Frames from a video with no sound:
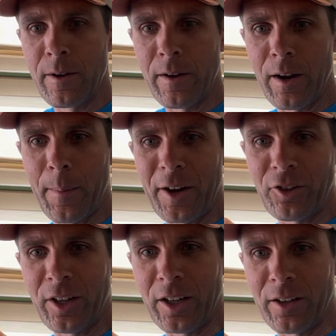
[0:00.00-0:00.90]
And I'm
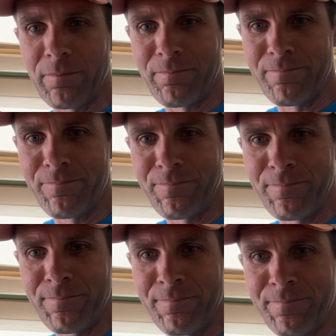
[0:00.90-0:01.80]
actually gonna,
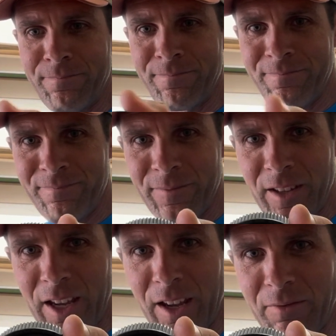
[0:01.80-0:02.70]

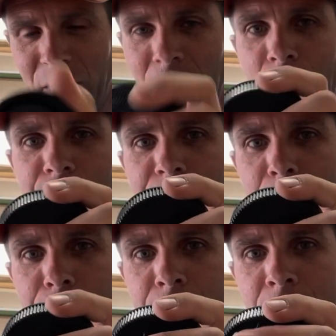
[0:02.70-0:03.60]
yeah, that's close
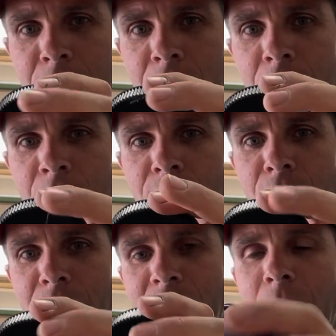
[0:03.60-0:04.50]
enough.
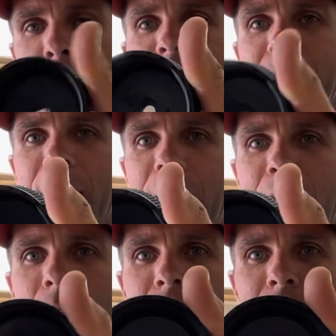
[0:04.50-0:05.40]
So it's still within the
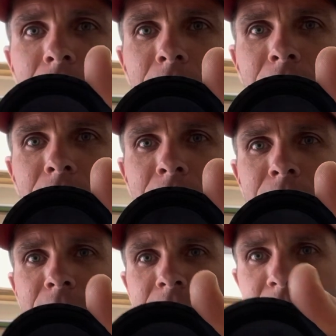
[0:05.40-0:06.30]
area.
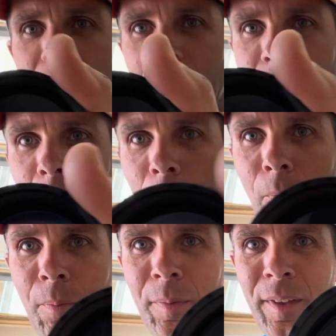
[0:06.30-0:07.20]
You can see that little
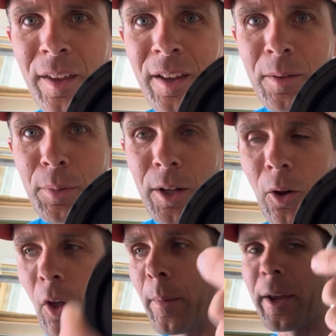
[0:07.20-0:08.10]

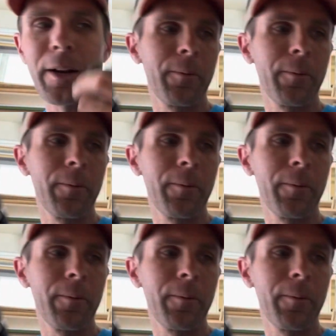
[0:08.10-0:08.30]
pinhole I made